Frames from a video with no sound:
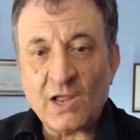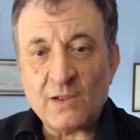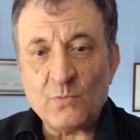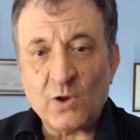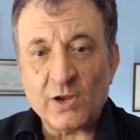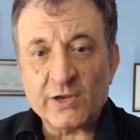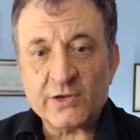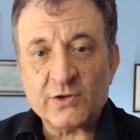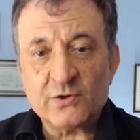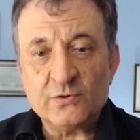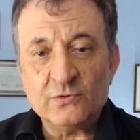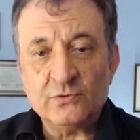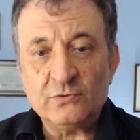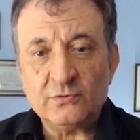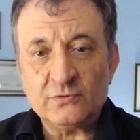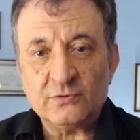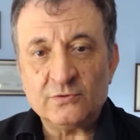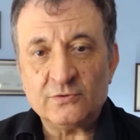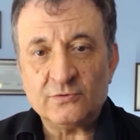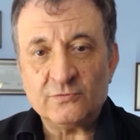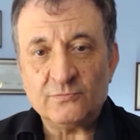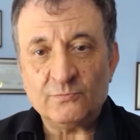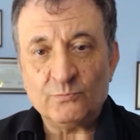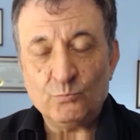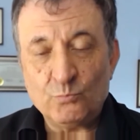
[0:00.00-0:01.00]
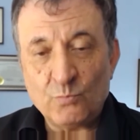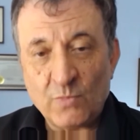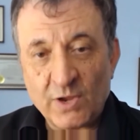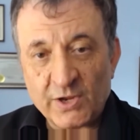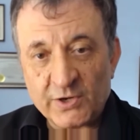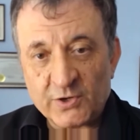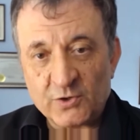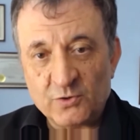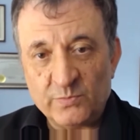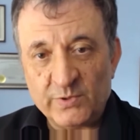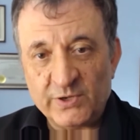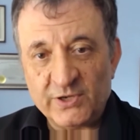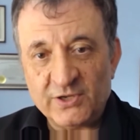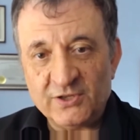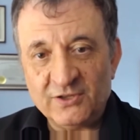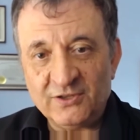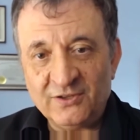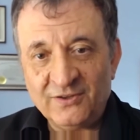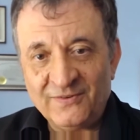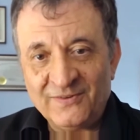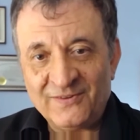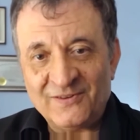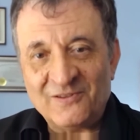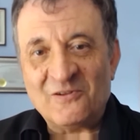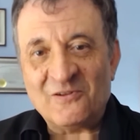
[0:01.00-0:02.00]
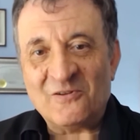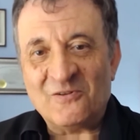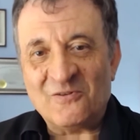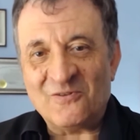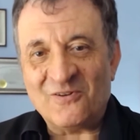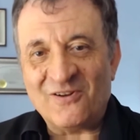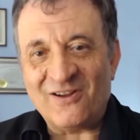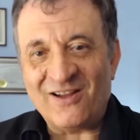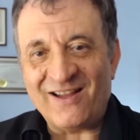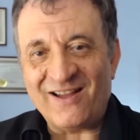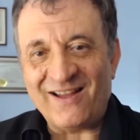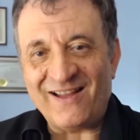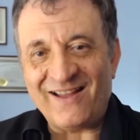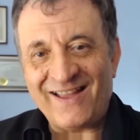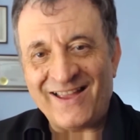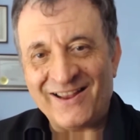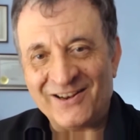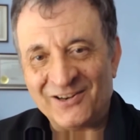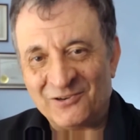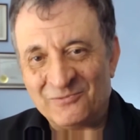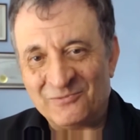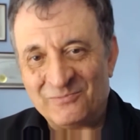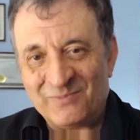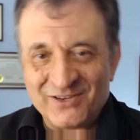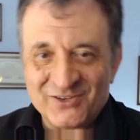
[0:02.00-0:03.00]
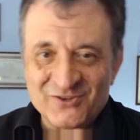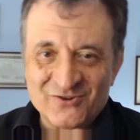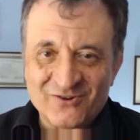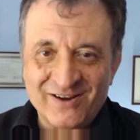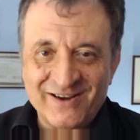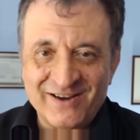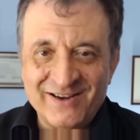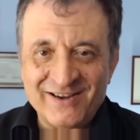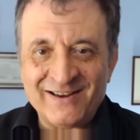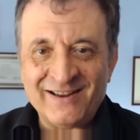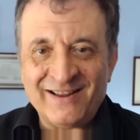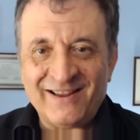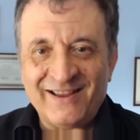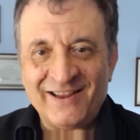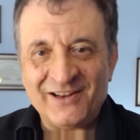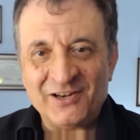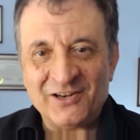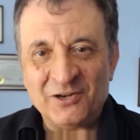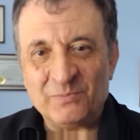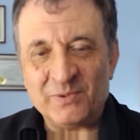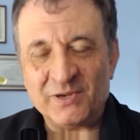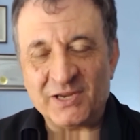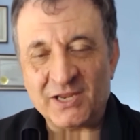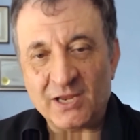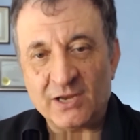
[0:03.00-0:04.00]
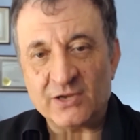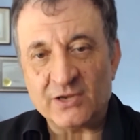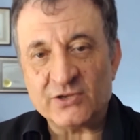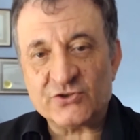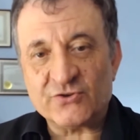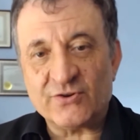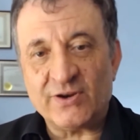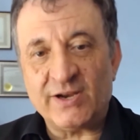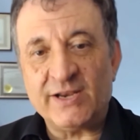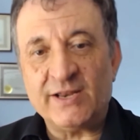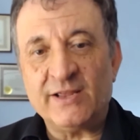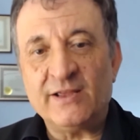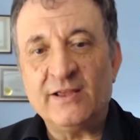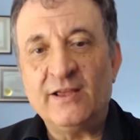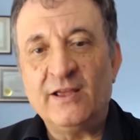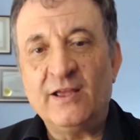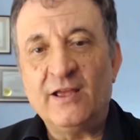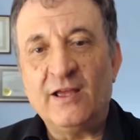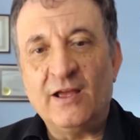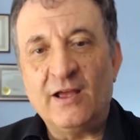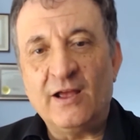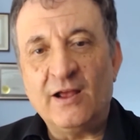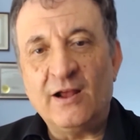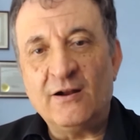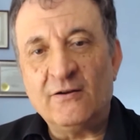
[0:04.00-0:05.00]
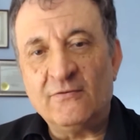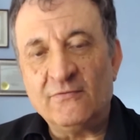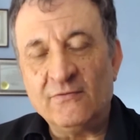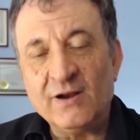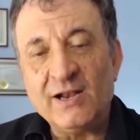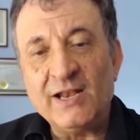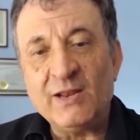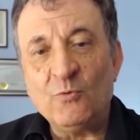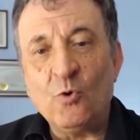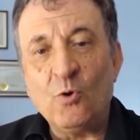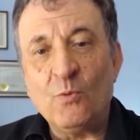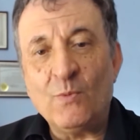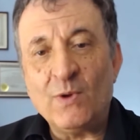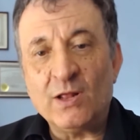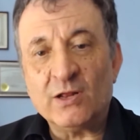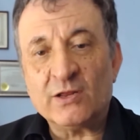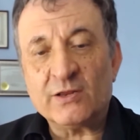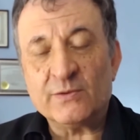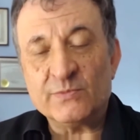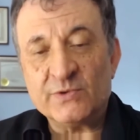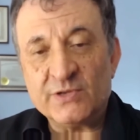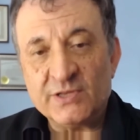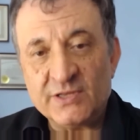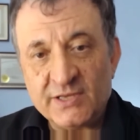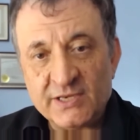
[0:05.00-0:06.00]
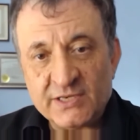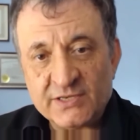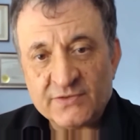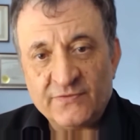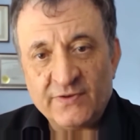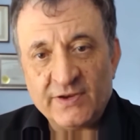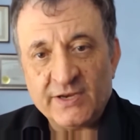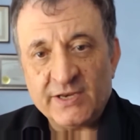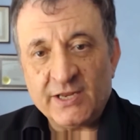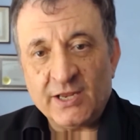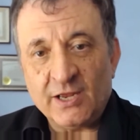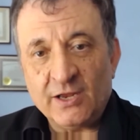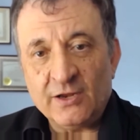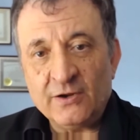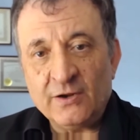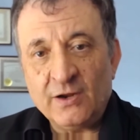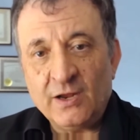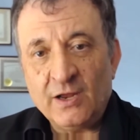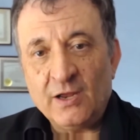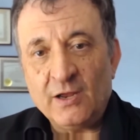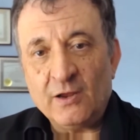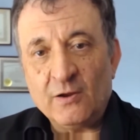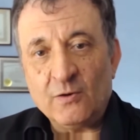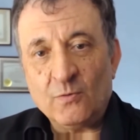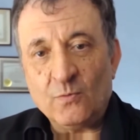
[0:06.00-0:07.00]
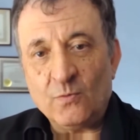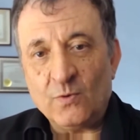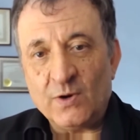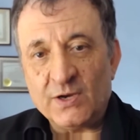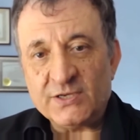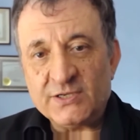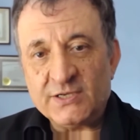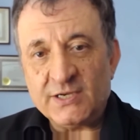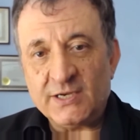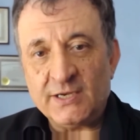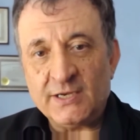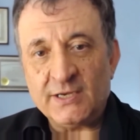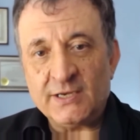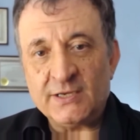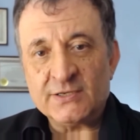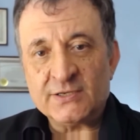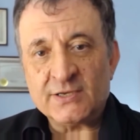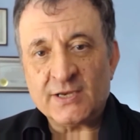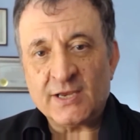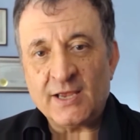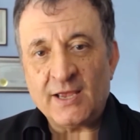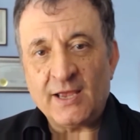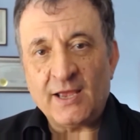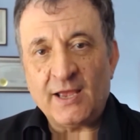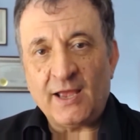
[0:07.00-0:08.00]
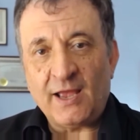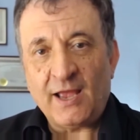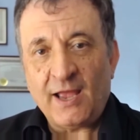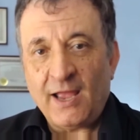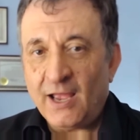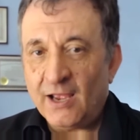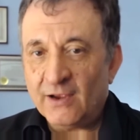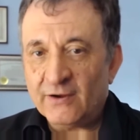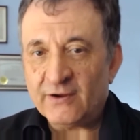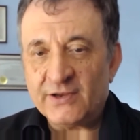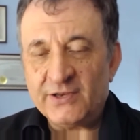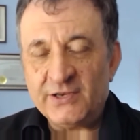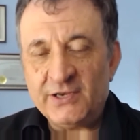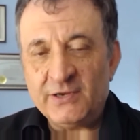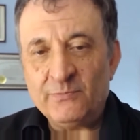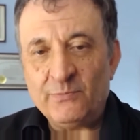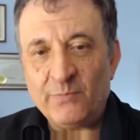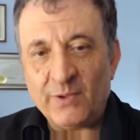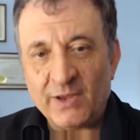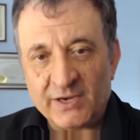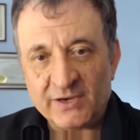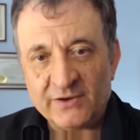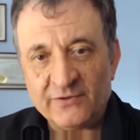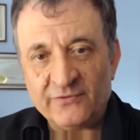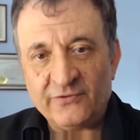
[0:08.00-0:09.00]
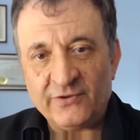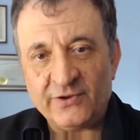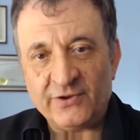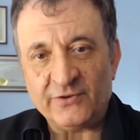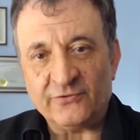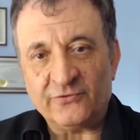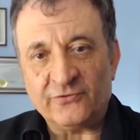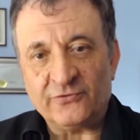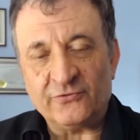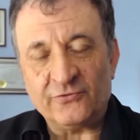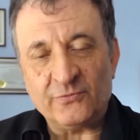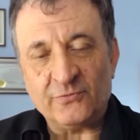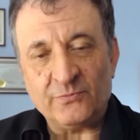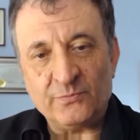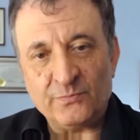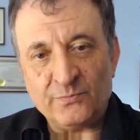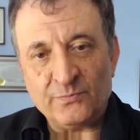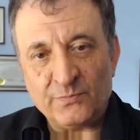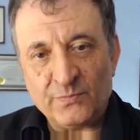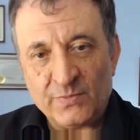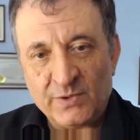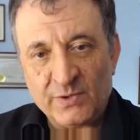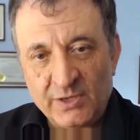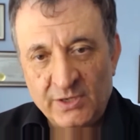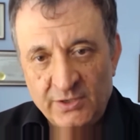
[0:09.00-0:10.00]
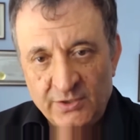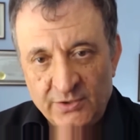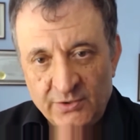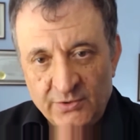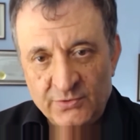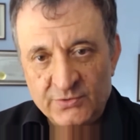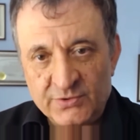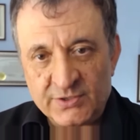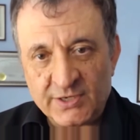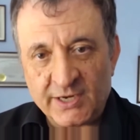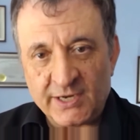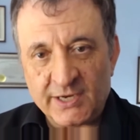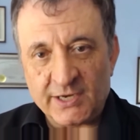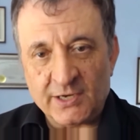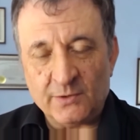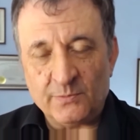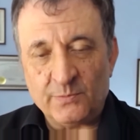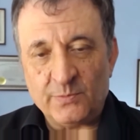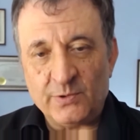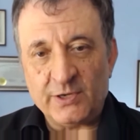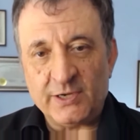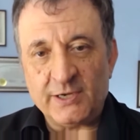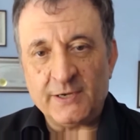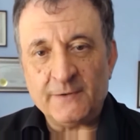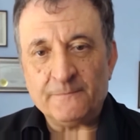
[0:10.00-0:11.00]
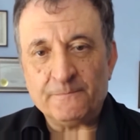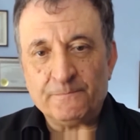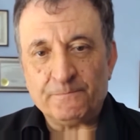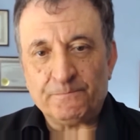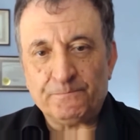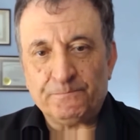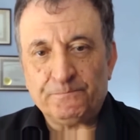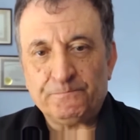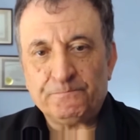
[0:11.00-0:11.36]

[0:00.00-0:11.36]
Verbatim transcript: I'm Michael, Michael Beale, NLP trainer, NLP coach trainer. A really warm welcome to this video, which is how can you benefit from using NLP?